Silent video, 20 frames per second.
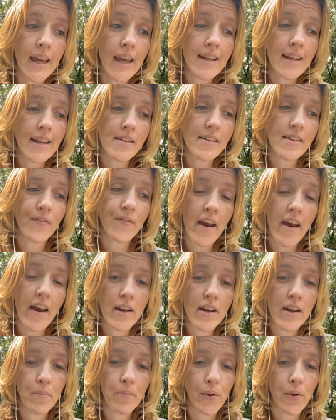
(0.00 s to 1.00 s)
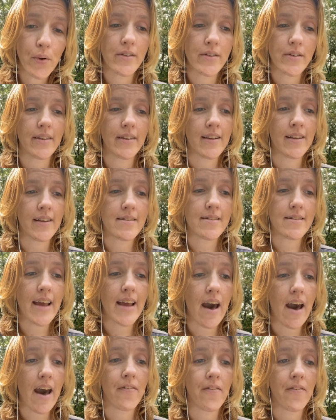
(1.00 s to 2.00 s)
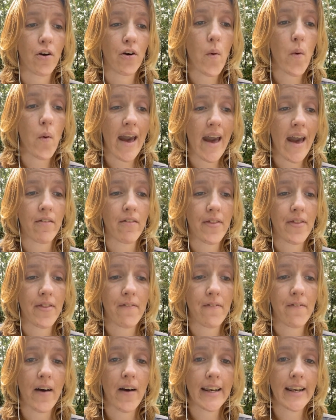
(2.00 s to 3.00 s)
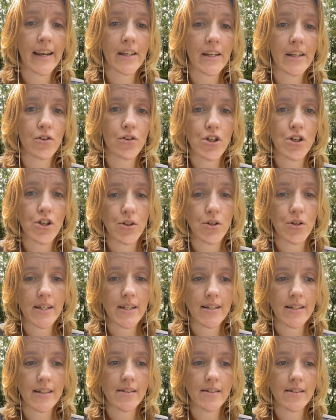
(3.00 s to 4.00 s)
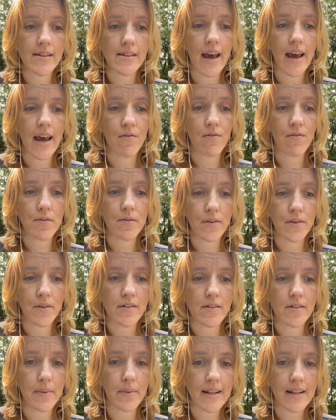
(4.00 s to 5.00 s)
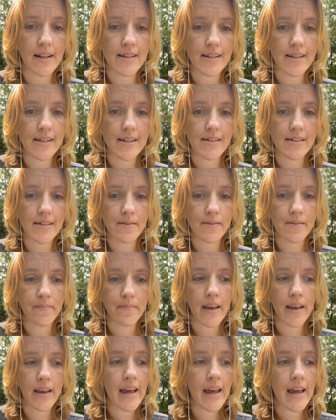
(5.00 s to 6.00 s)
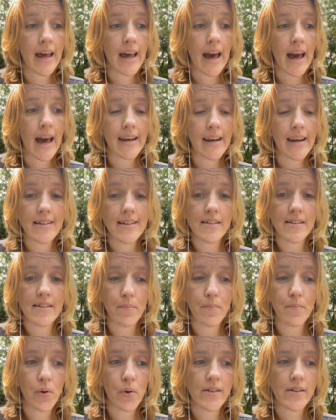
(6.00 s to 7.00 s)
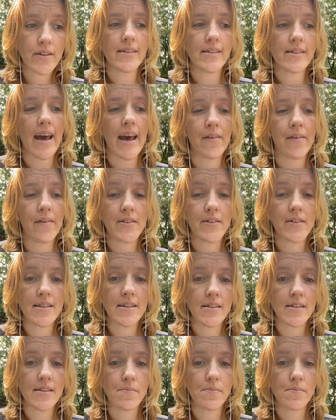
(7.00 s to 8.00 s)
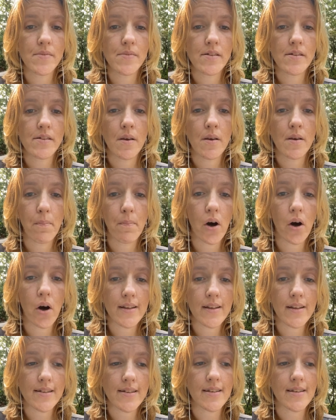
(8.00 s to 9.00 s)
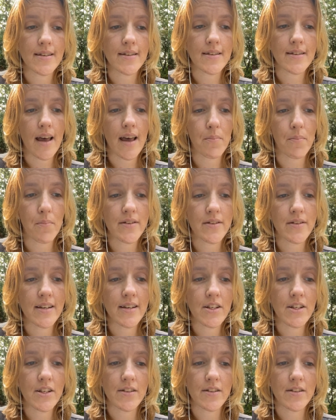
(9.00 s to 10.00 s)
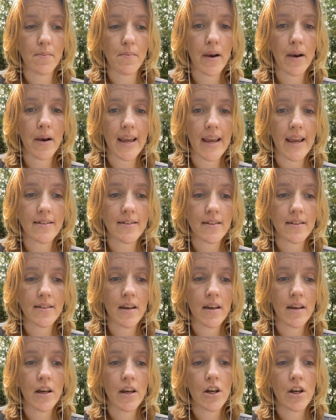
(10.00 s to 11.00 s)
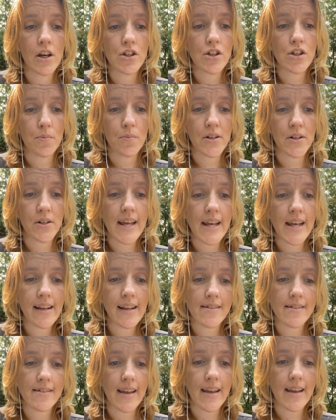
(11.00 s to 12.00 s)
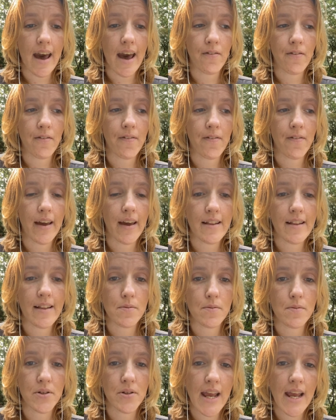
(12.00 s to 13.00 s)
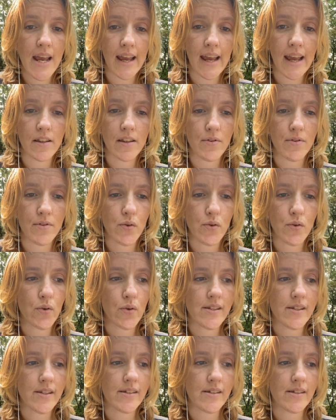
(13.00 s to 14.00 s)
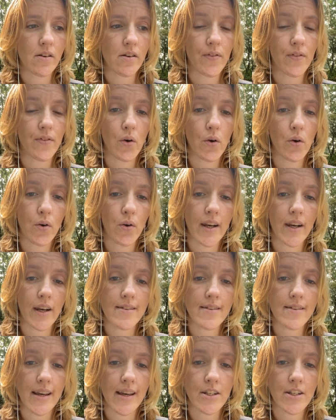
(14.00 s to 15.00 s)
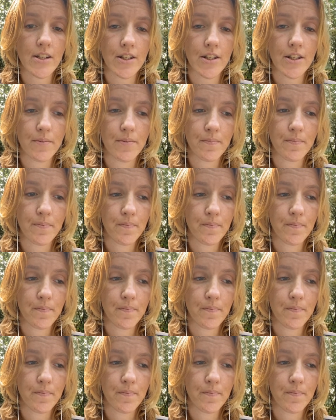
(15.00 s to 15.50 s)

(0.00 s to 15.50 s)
It is very important that staff are aware of their financial duties and responsibilities, and it is important to have systems, policies and procedures in place to protect staff and to protect the resources of the organisation.